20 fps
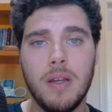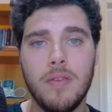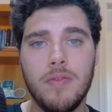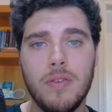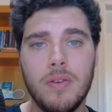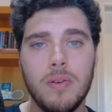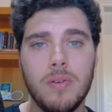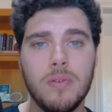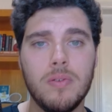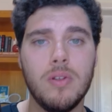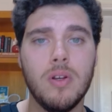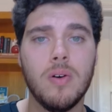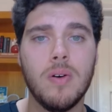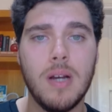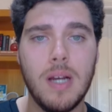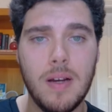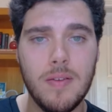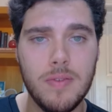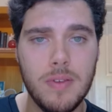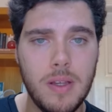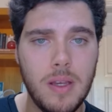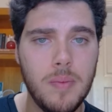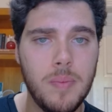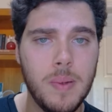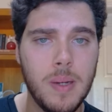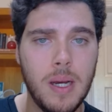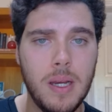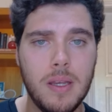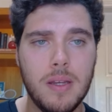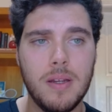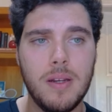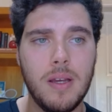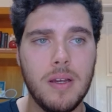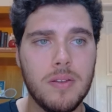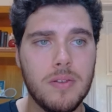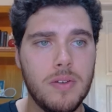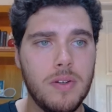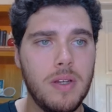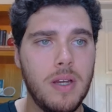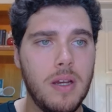If you don't have the API
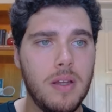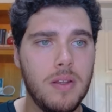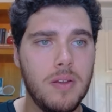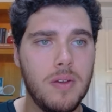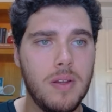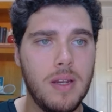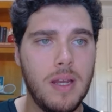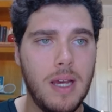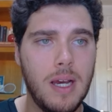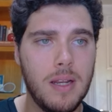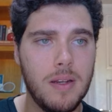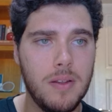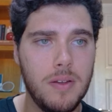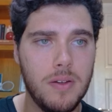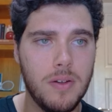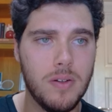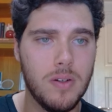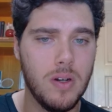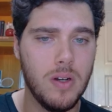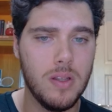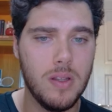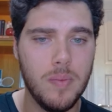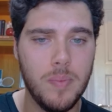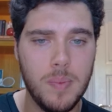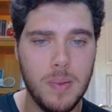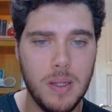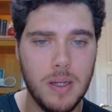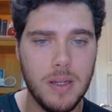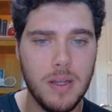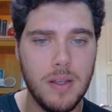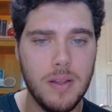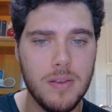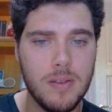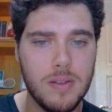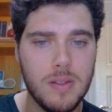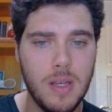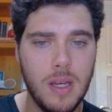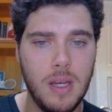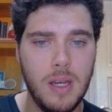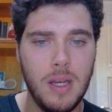connector yet, you can add here on the
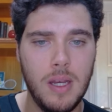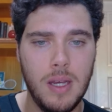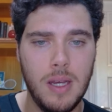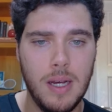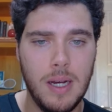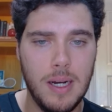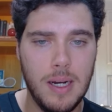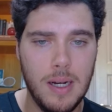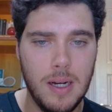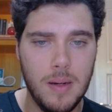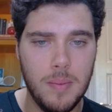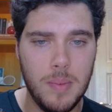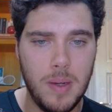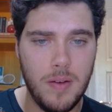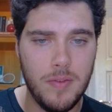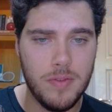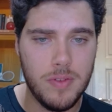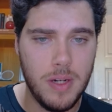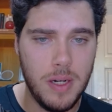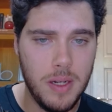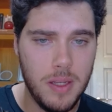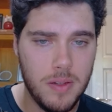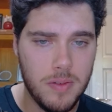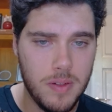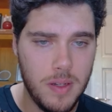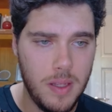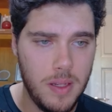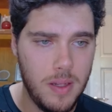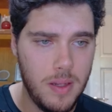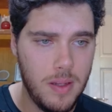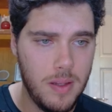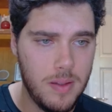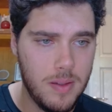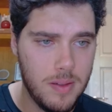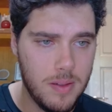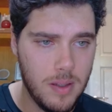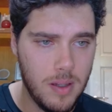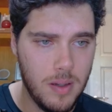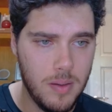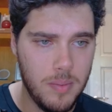plugins. I've already created
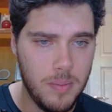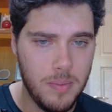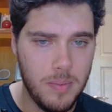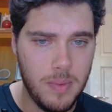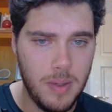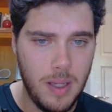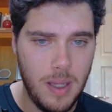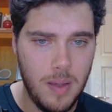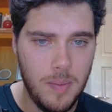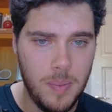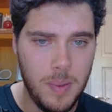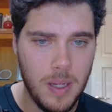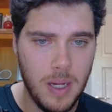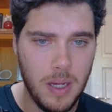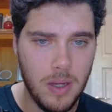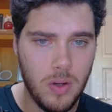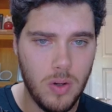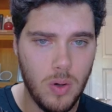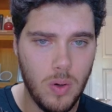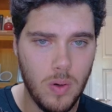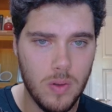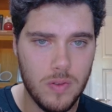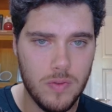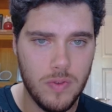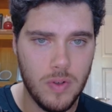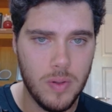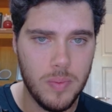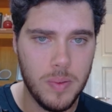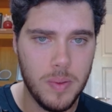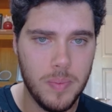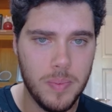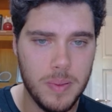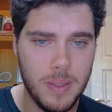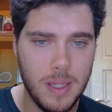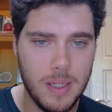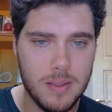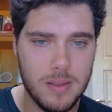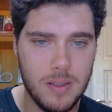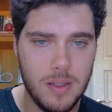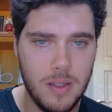some API calls for
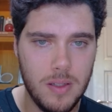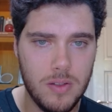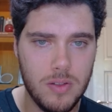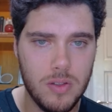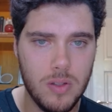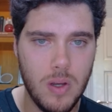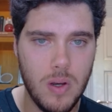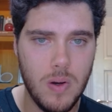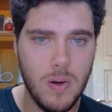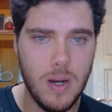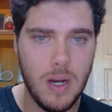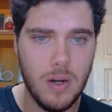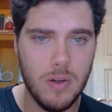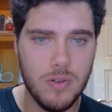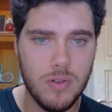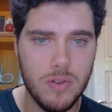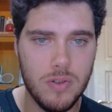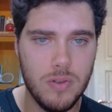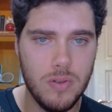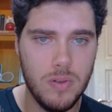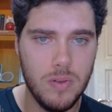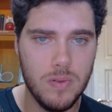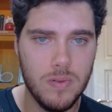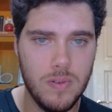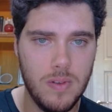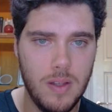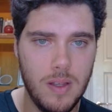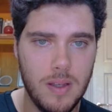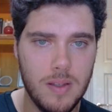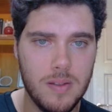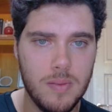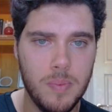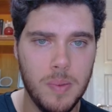Perplexity, so I'll just use this.